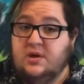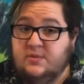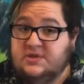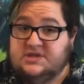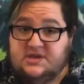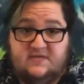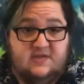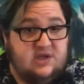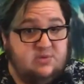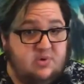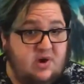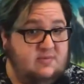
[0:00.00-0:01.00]
with stuff that
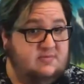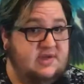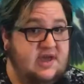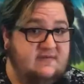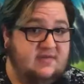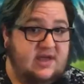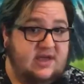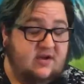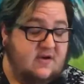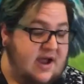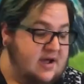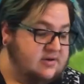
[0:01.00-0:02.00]
you probably have laying
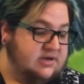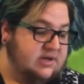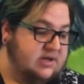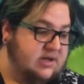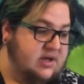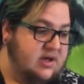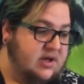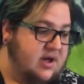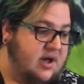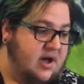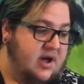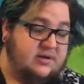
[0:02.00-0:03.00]

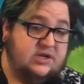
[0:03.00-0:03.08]
around.